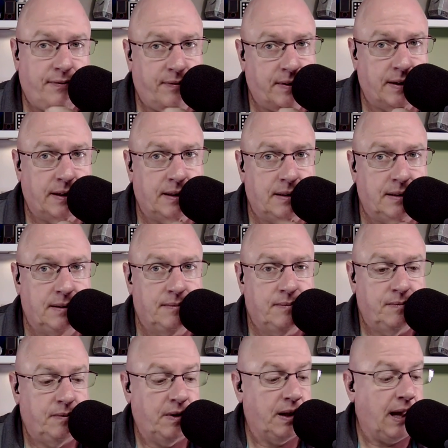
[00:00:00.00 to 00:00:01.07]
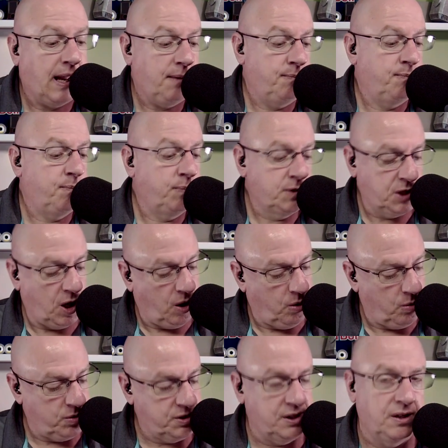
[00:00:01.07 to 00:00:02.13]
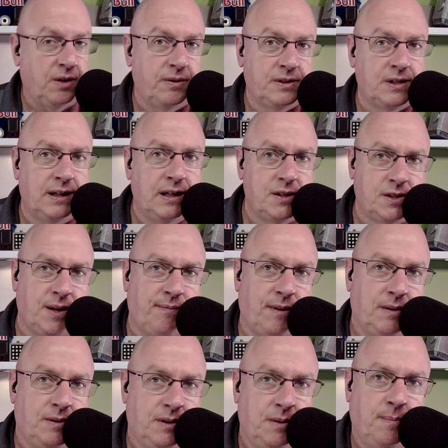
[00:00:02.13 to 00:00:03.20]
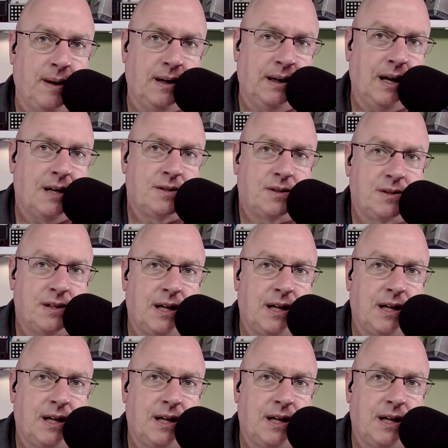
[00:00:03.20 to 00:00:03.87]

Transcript: Uh, well, I chose. You know, here's something to podcasters.